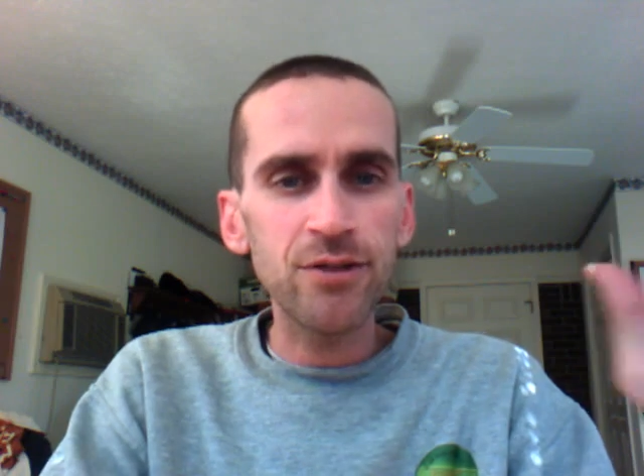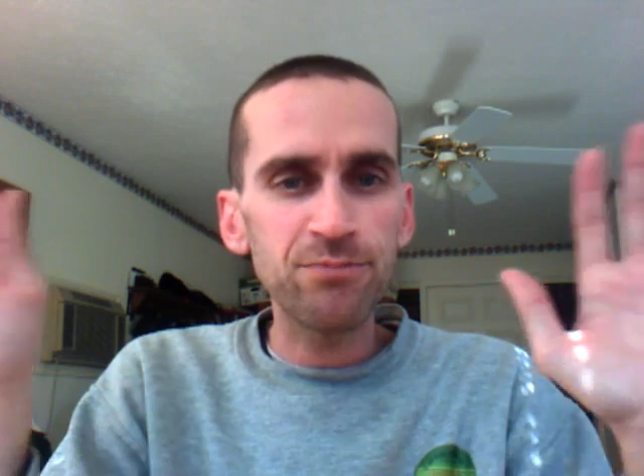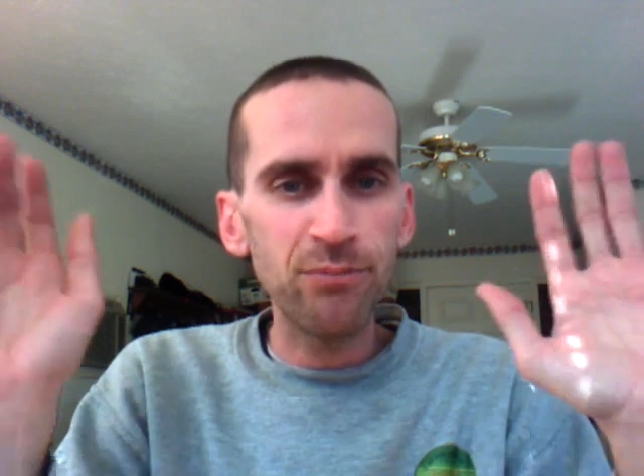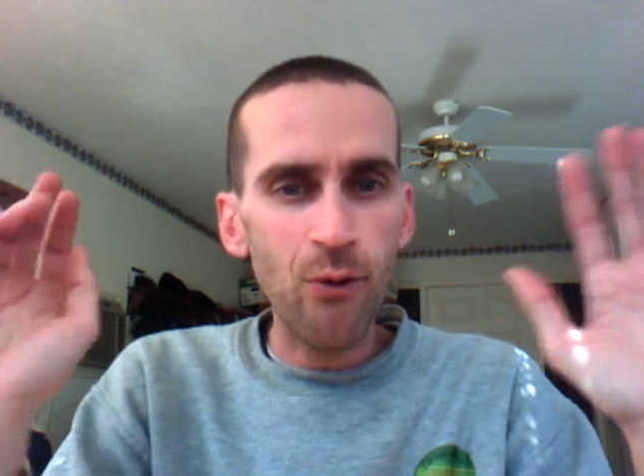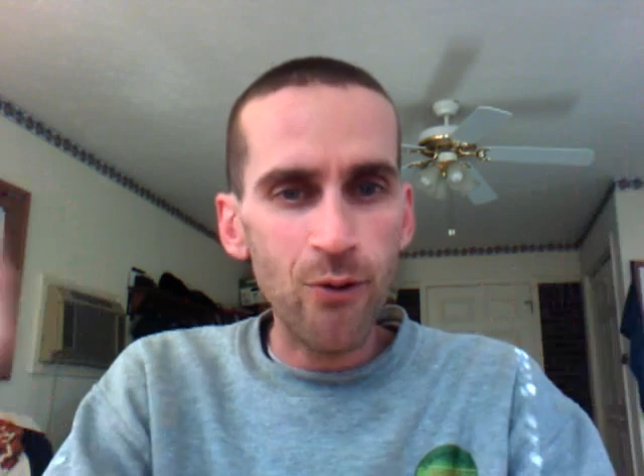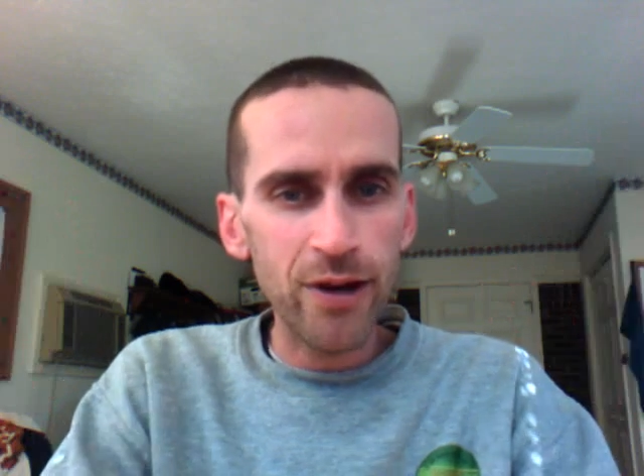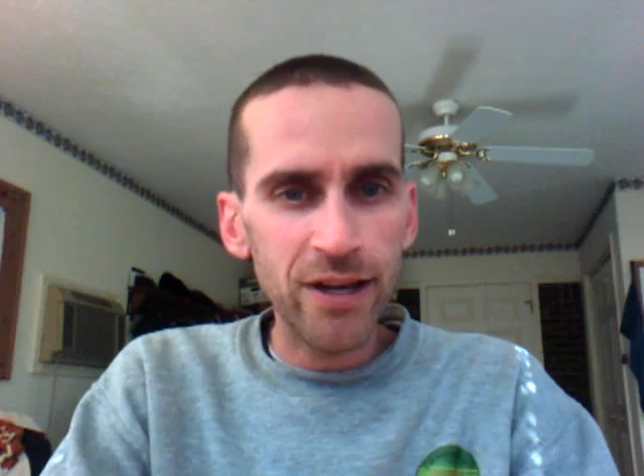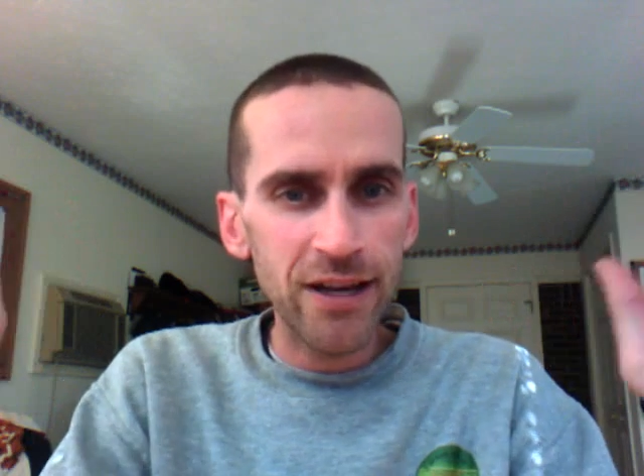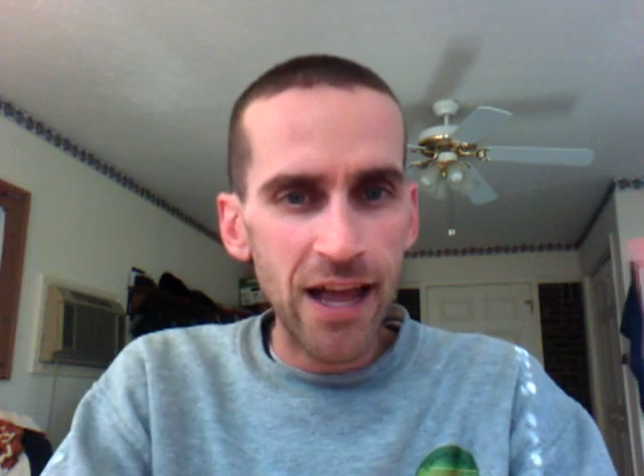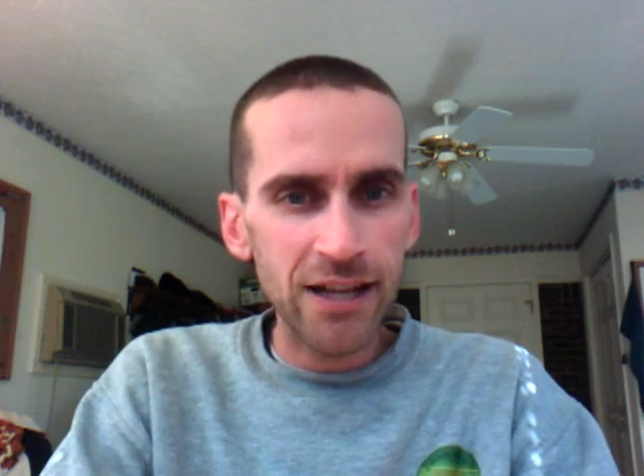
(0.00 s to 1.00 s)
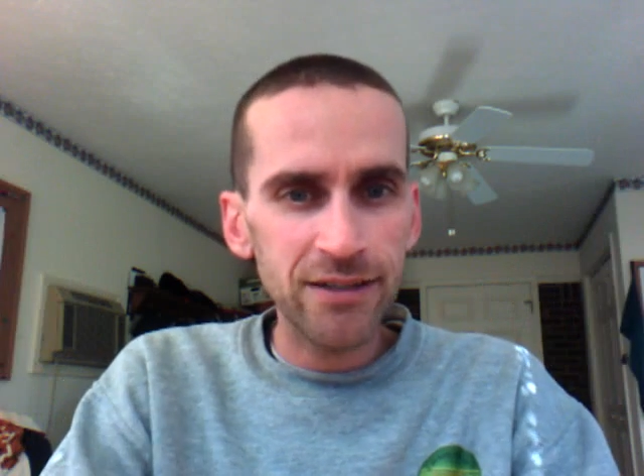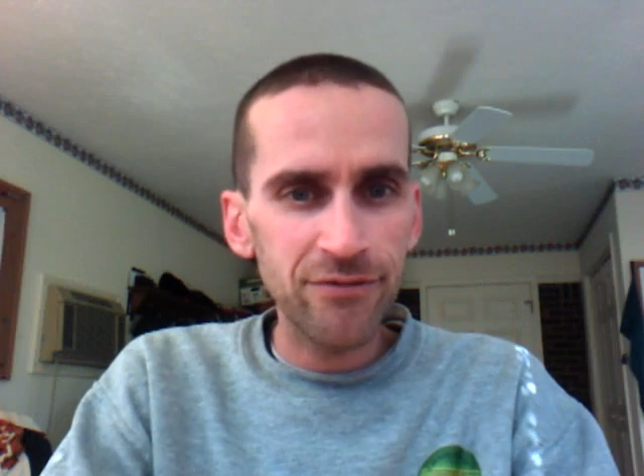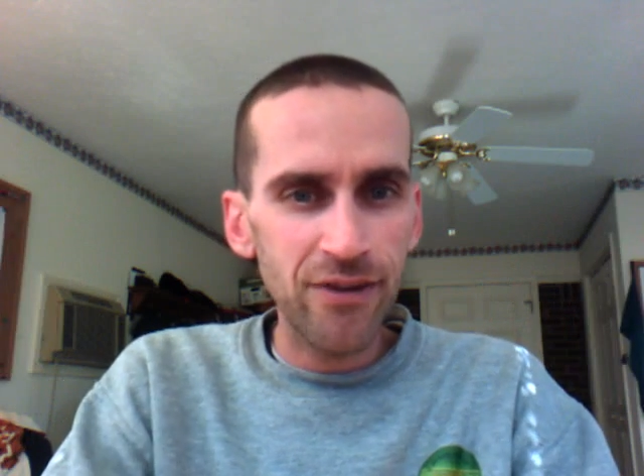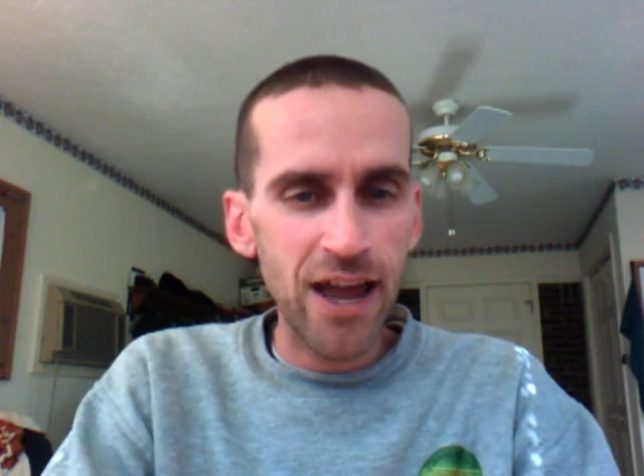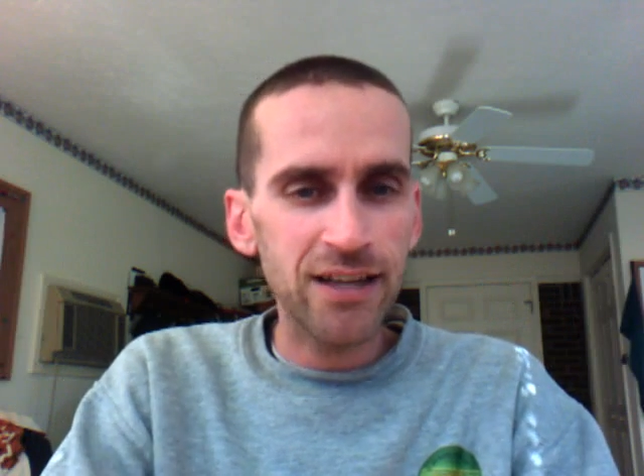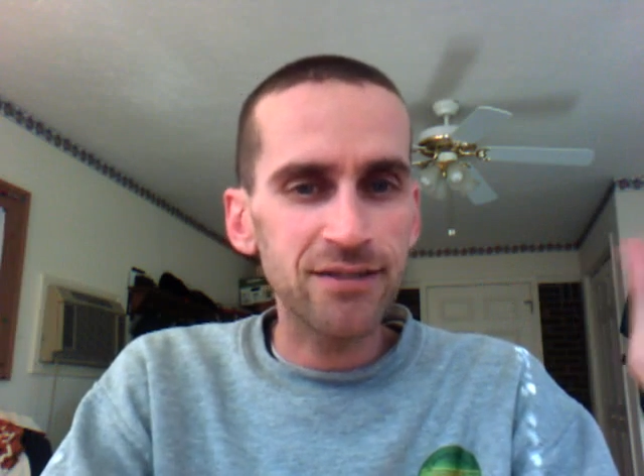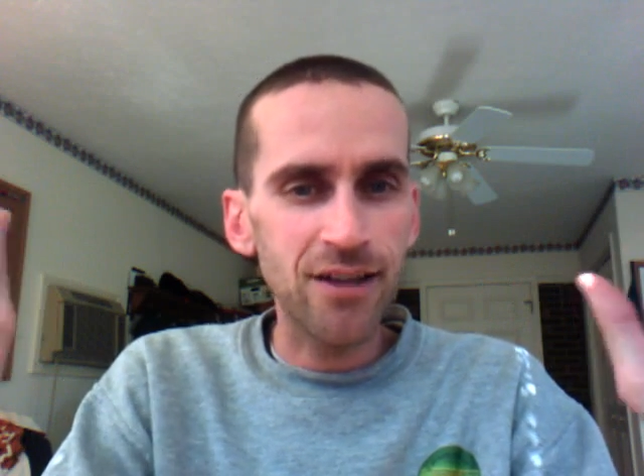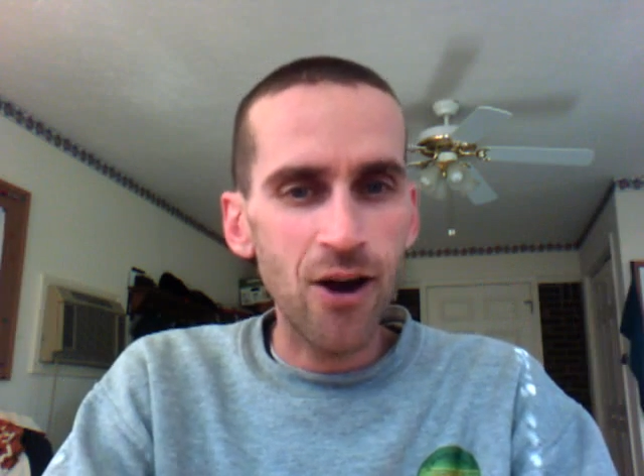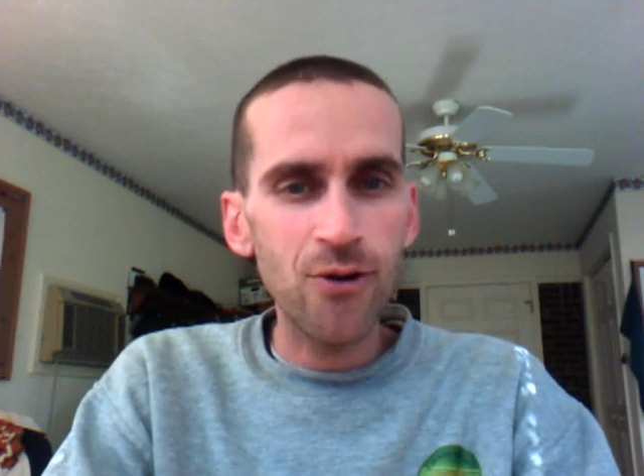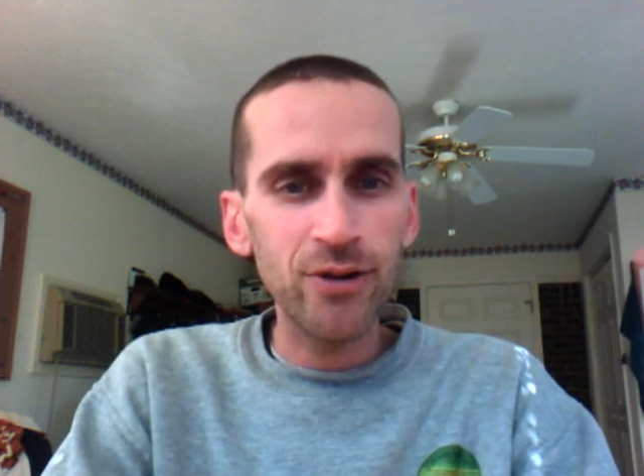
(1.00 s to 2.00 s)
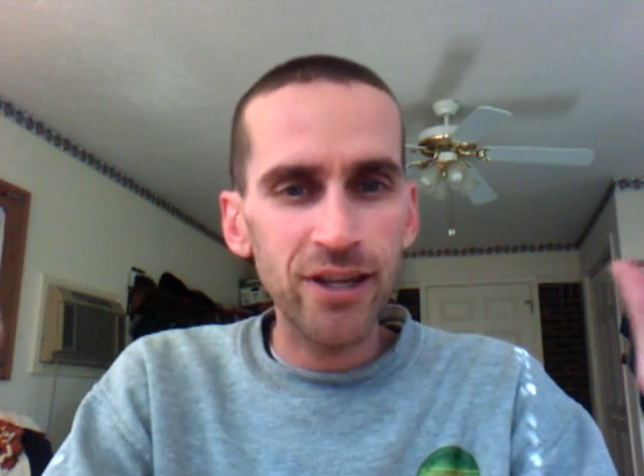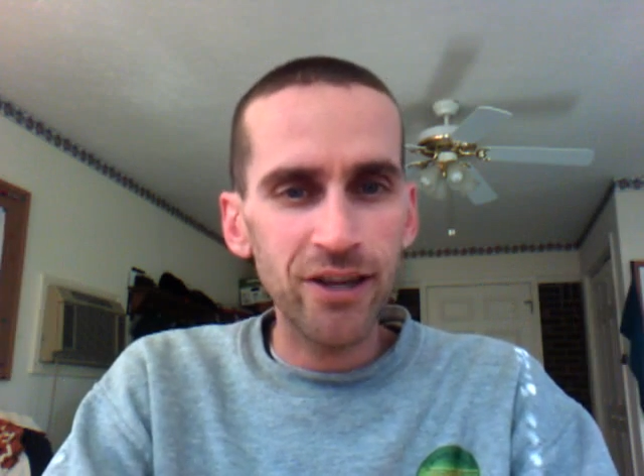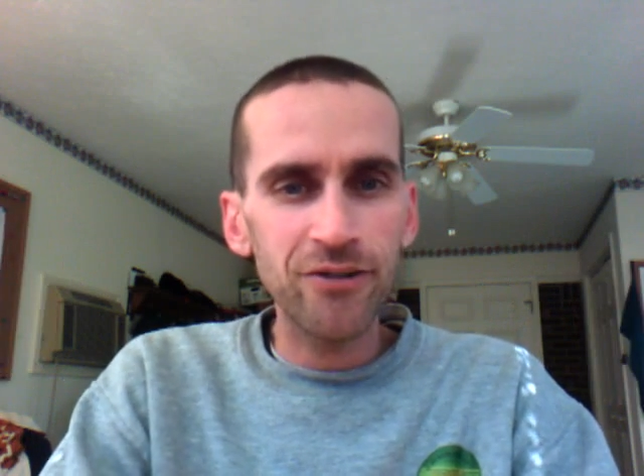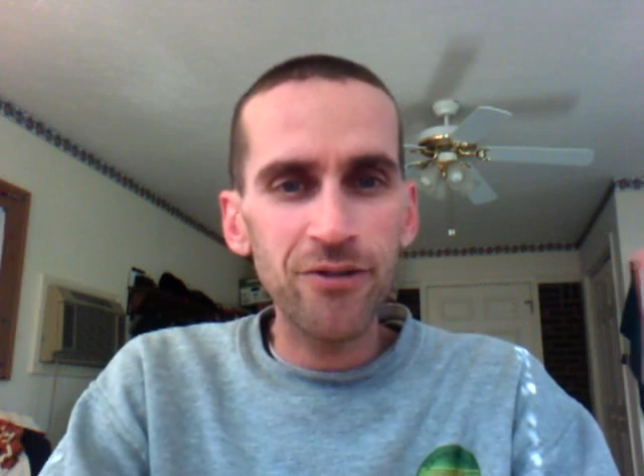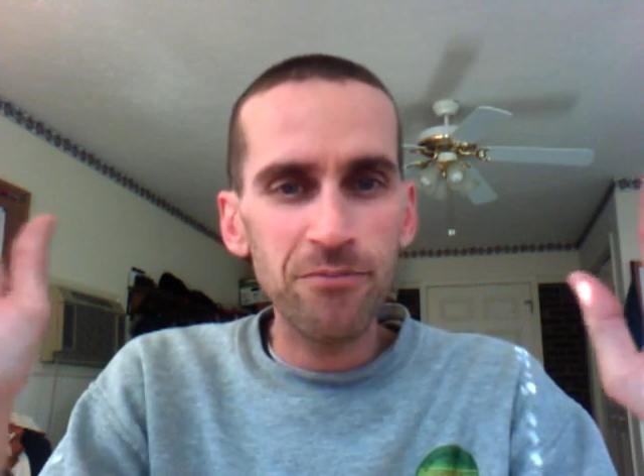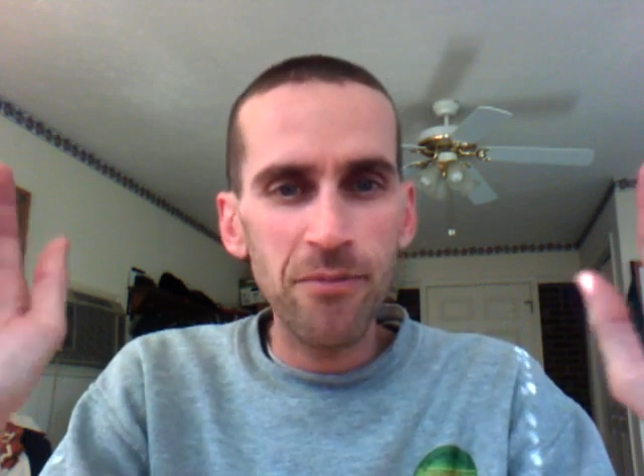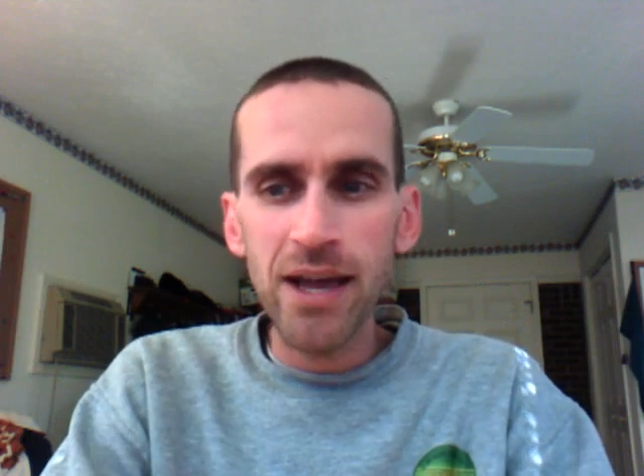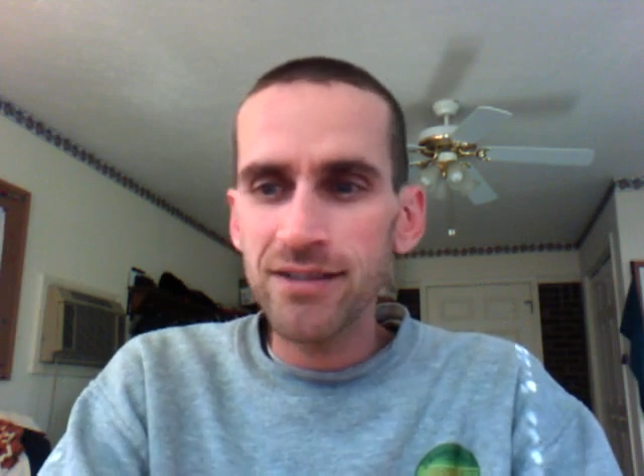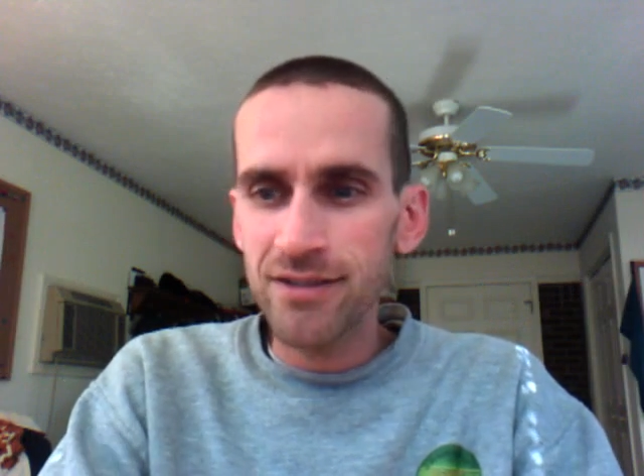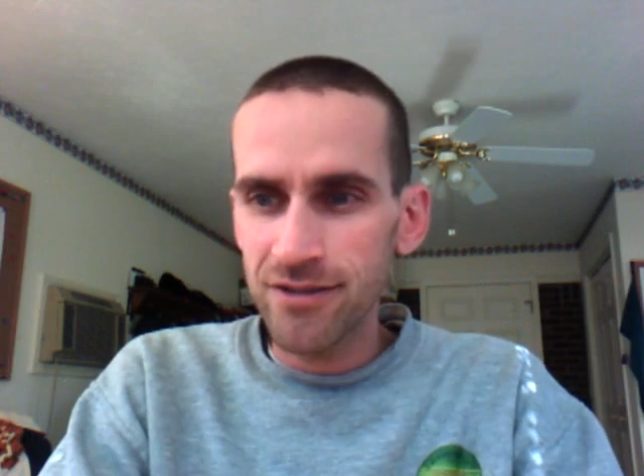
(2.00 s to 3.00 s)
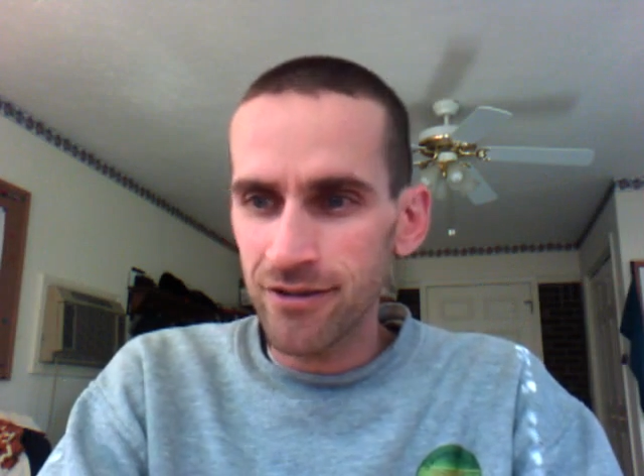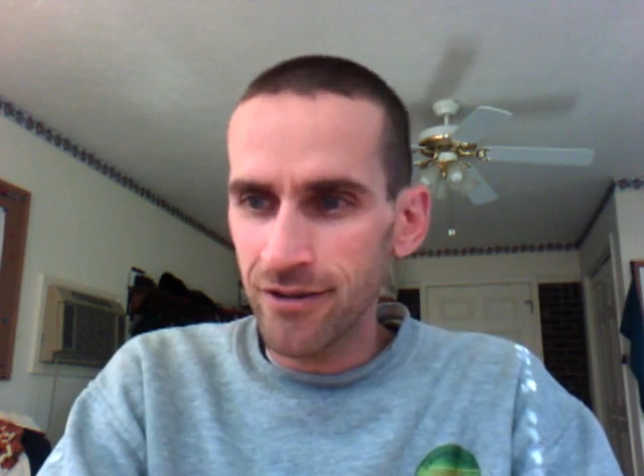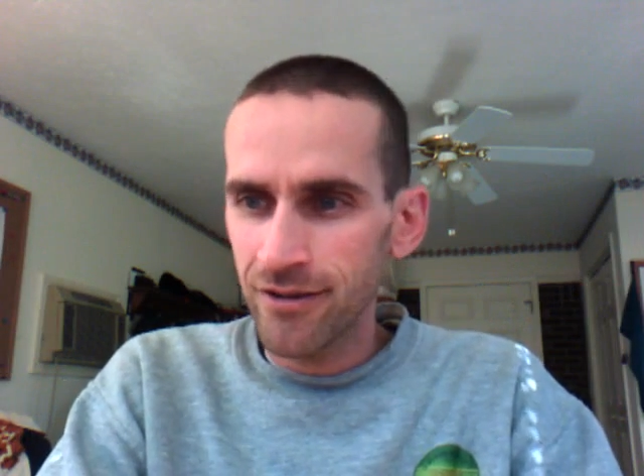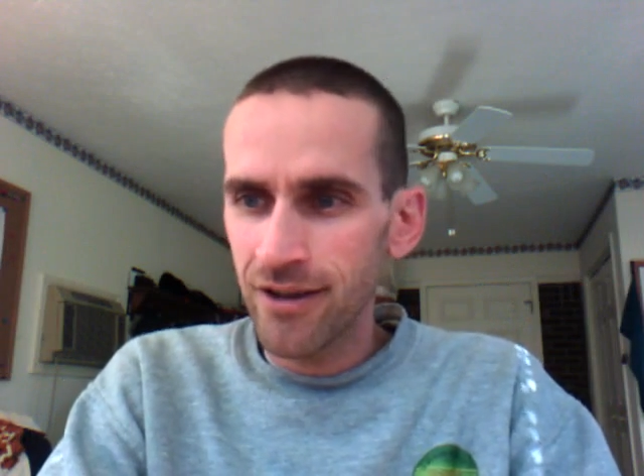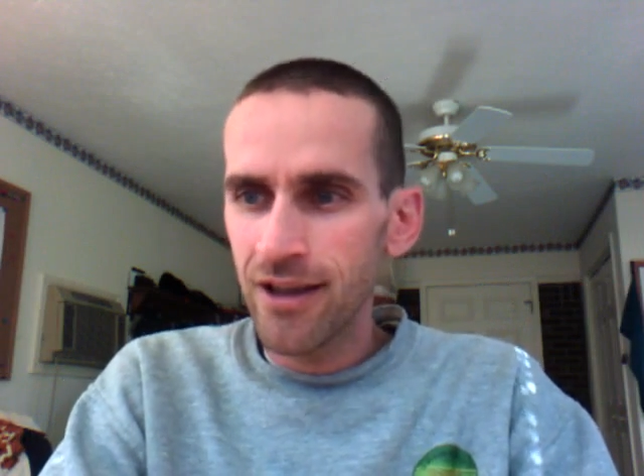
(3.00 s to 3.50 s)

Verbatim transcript: I'm just pointing out the facts. Don't kill the messenger.